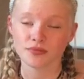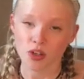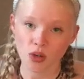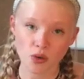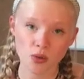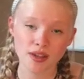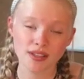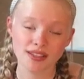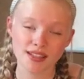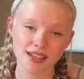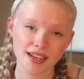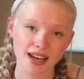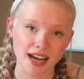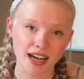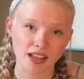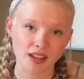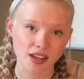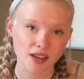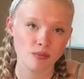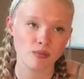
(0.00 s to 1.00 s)

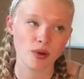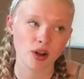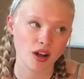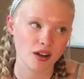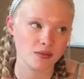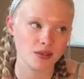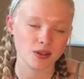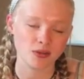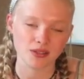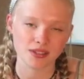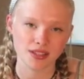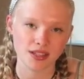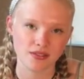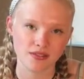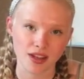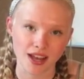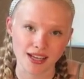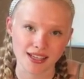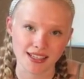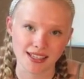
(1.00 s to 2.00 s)
Coincidentally, Barbie was
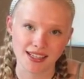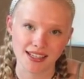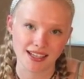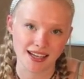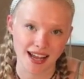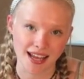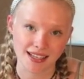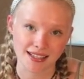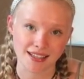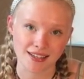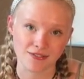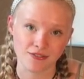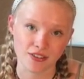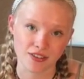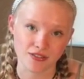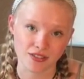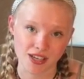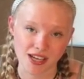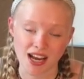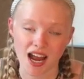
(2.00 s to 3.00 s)
invented in
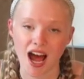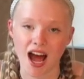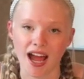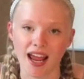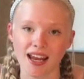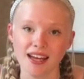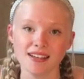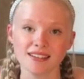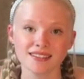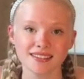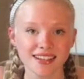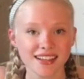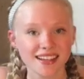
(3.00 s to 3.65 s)
1959.